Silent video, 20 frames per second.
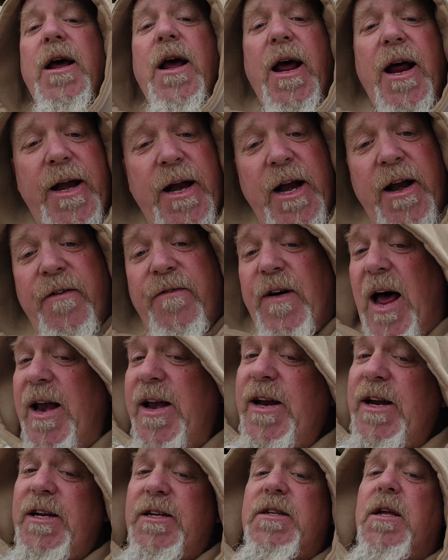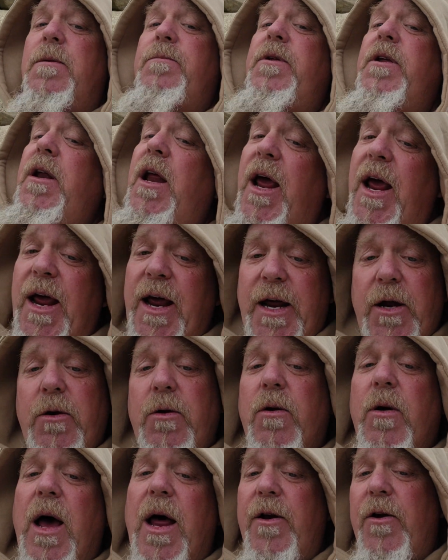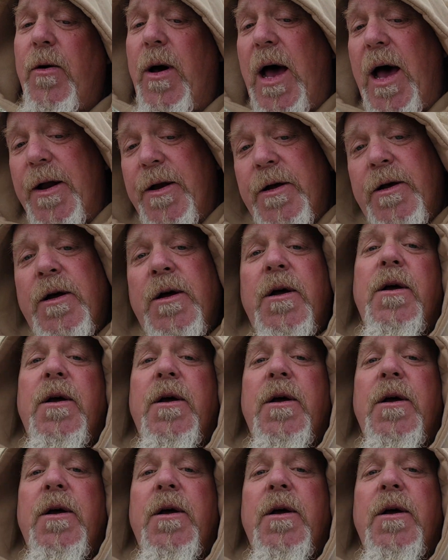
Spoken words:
And then if I need something, hey, I know how to,